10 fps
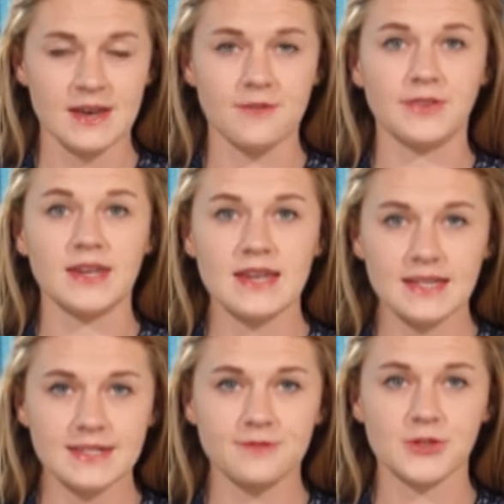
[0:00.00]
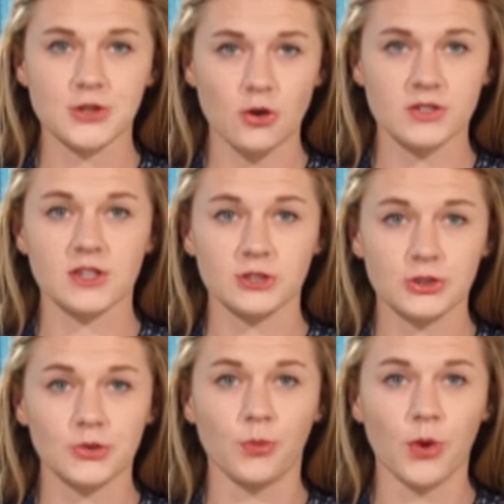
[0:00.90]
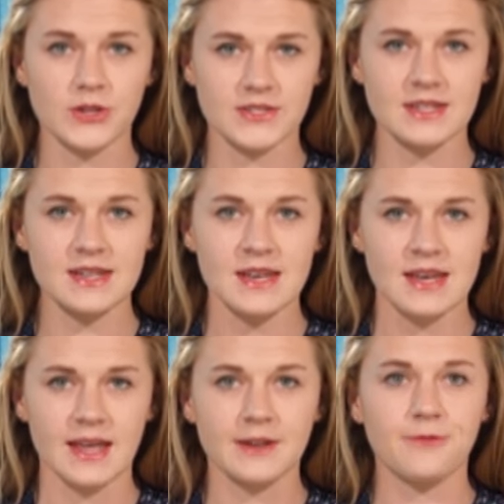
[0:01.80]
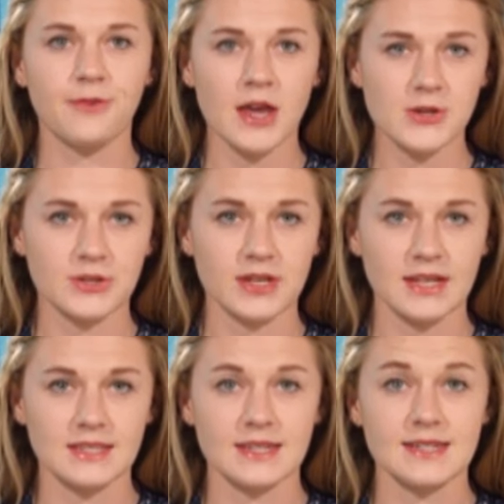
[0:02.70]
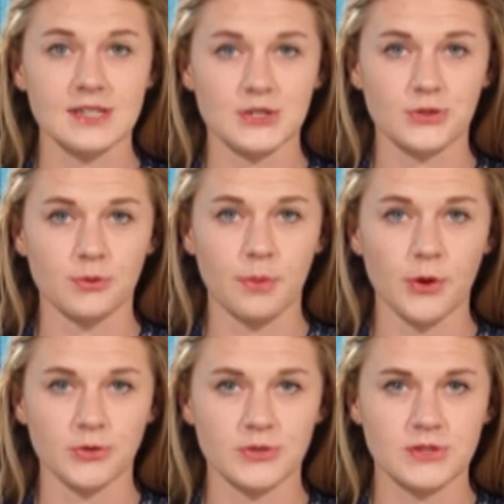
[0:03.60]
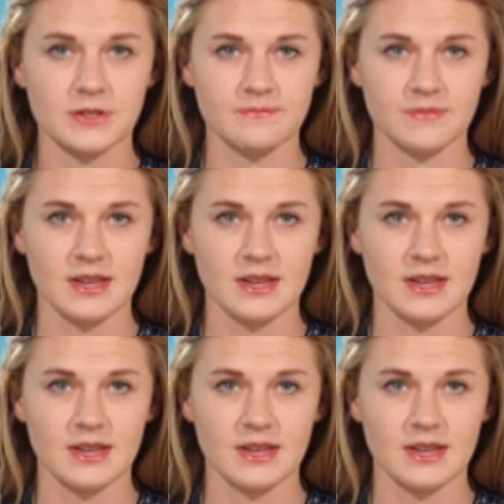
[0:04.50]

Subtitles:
if negative shocks should worsen and inflation needs an additional boost.